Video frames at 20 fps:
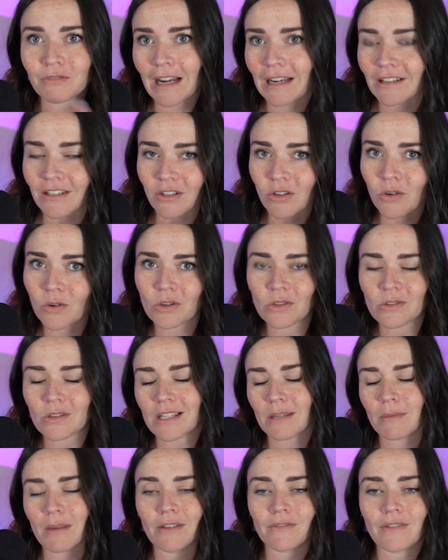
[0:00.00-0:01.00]
rounded corners or
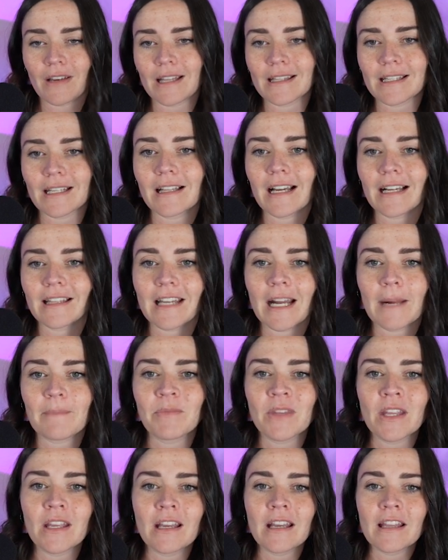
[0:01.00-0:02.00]
something fancy like that.
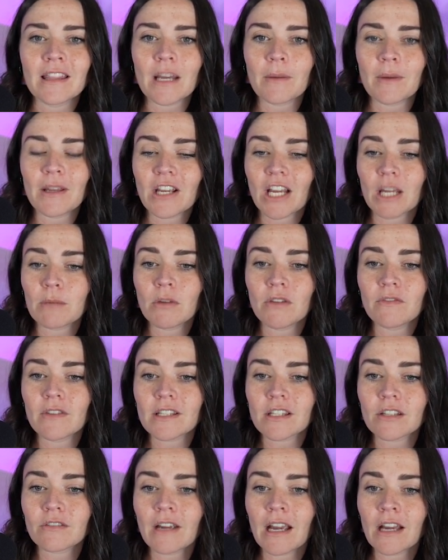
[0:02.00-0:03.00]
That way you can move
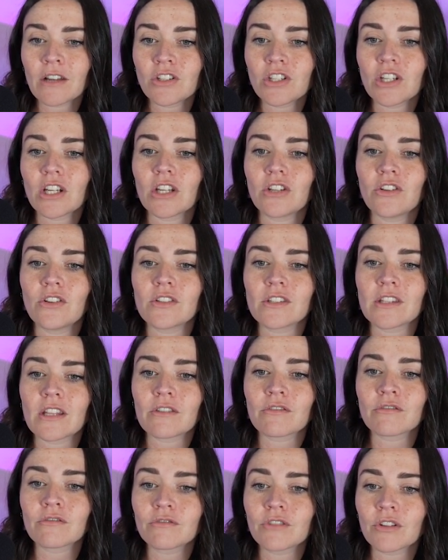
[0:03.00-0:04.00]
this around. You can use
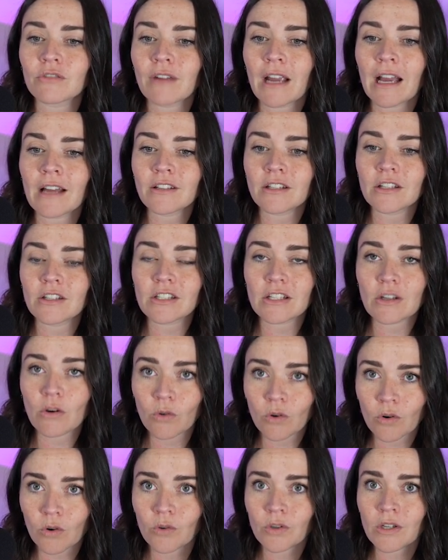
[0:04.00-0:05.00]
the rounded
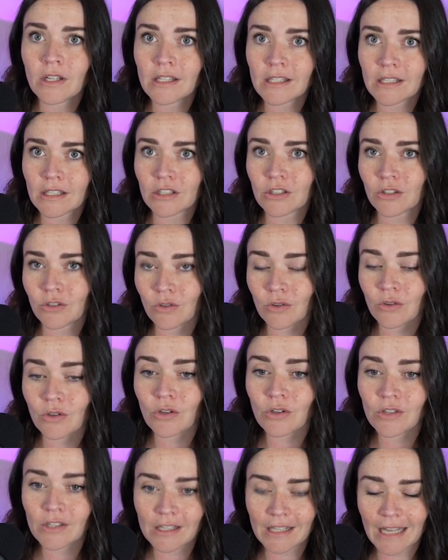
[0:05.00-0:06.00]
corners to
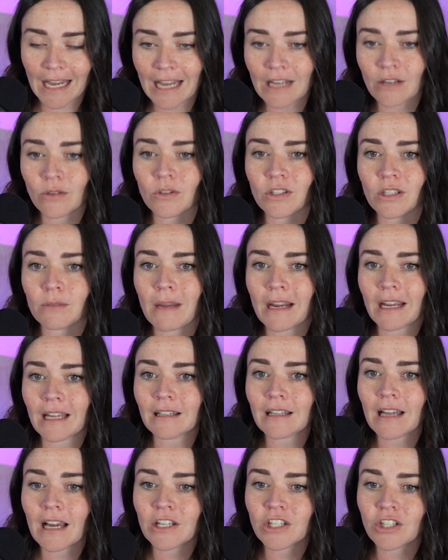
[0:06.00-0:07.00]
use as handles to make it
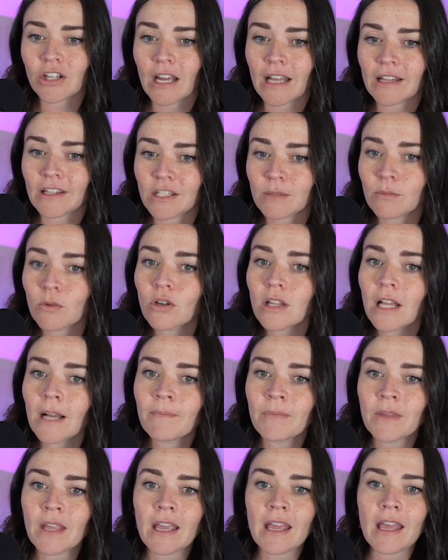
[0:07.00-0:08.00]
larger and smaller.
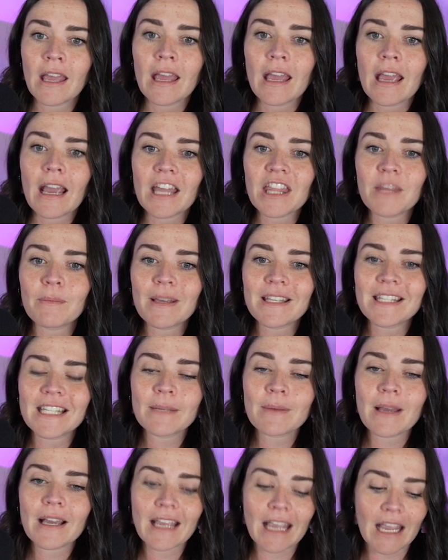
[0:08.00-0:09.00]
And the best thing
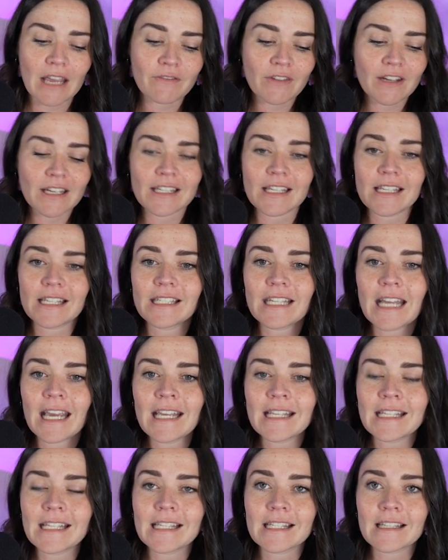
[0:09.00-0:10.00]
about Canva is it
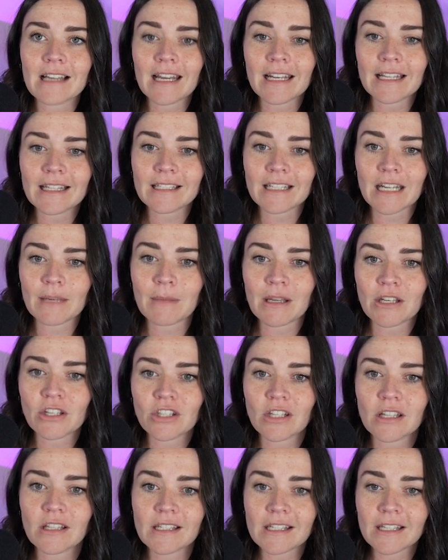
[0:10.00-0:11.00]
stays inside its
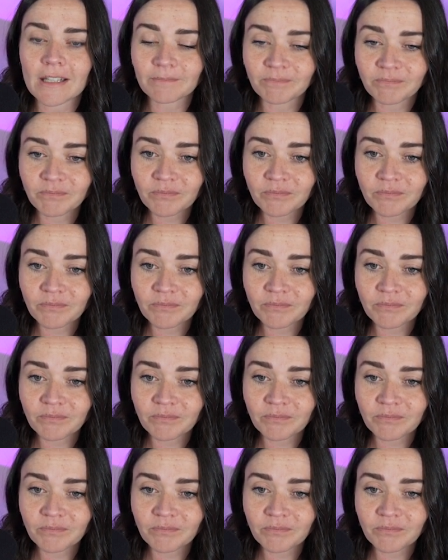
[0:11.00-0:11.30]
dimensions.